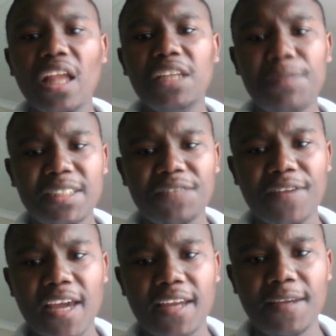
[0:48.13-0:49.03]

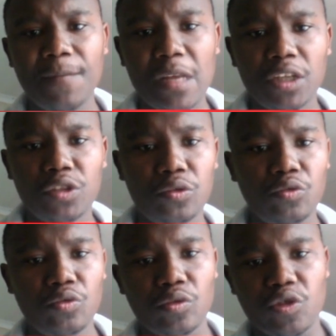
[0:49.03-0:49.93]
specifically
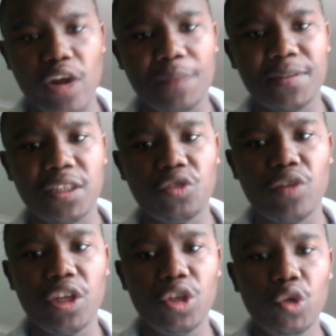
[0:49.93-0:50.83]
two traps that you
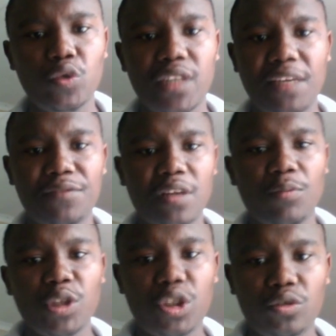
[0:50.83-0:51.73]
can use if
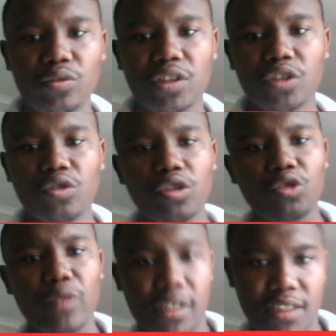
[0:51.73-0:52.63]
someone chooses not to
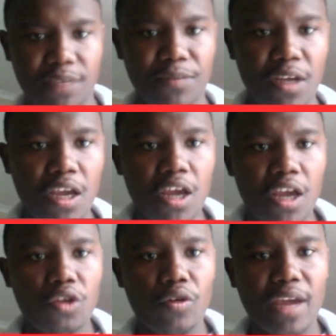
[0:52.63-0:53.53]
accept
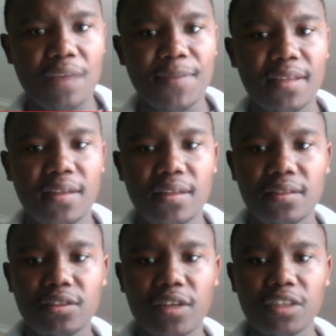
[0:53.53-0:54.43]
Gambit and
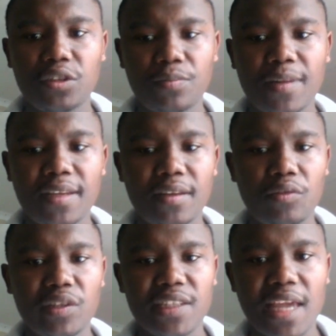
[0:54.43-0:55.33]
tries to play the
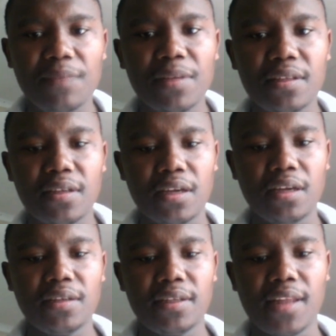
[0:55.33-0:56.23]
Queen's Gambit
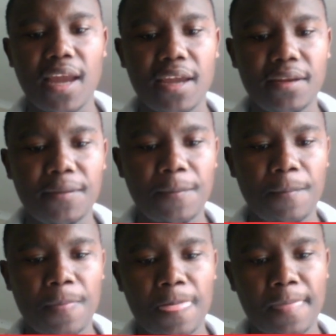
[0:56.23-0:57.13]
declined.
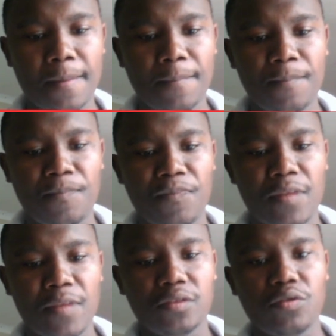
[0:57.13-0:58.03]

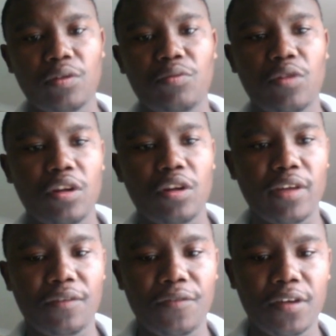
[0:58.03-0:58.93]
So what we're going to look at
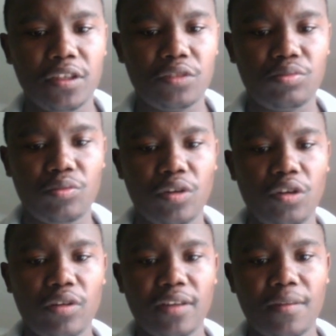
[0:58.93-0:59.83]
first, we're going to
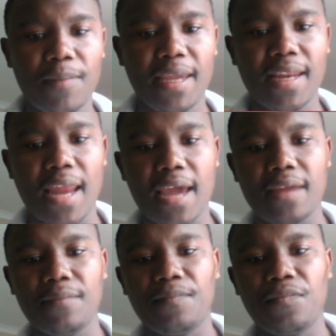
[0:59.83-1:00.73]
look at the main line
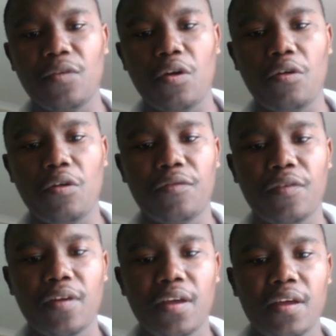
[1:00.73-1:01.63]
of
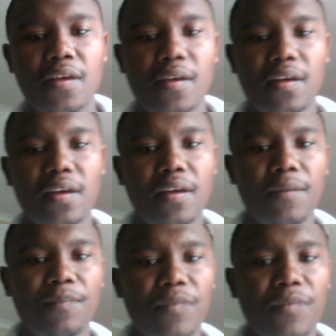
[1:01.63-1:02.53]
um,
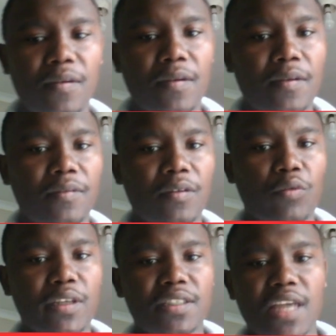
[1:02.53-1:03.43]
the
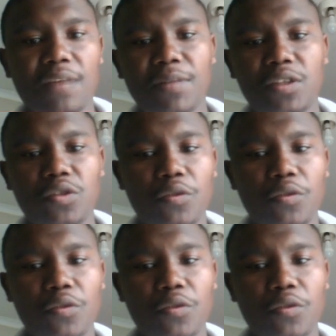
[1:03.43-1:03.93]
Queen's Gambit. So